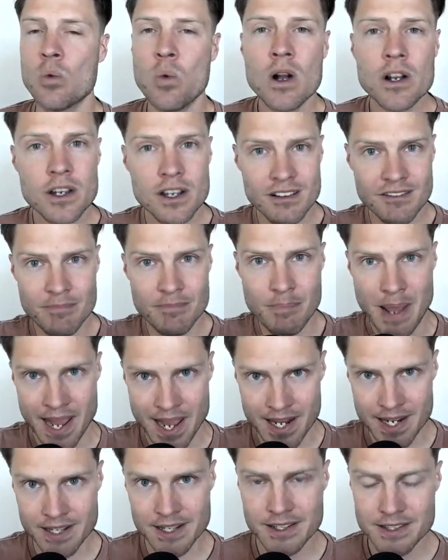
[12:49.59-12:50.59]
So what could
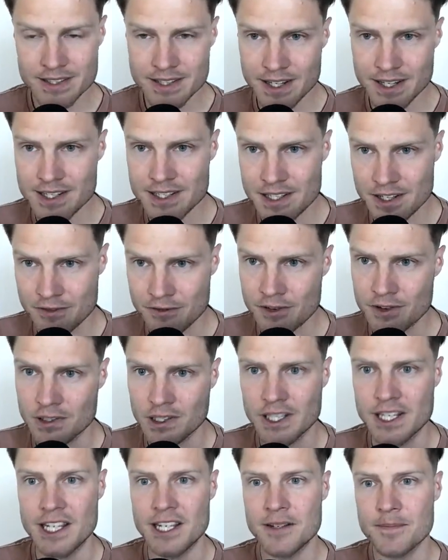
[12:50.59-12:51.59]
have Panic done
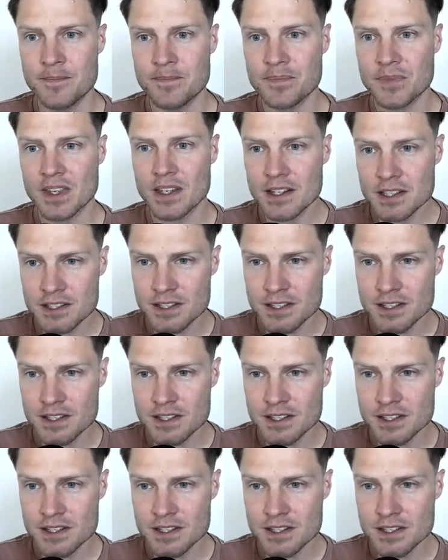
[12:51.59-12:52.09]
differently